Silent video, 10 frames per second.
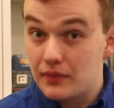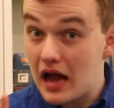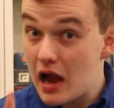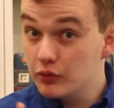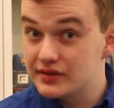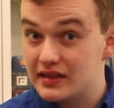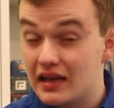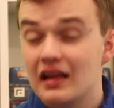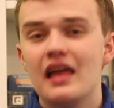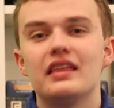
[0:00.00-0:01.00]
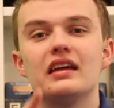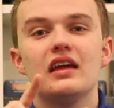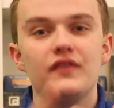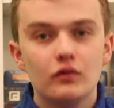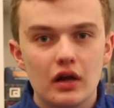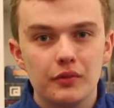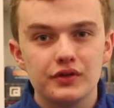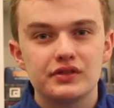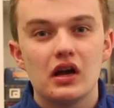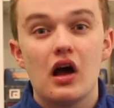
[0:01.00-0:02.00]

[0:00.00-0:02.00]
but I will say that if in Rebels,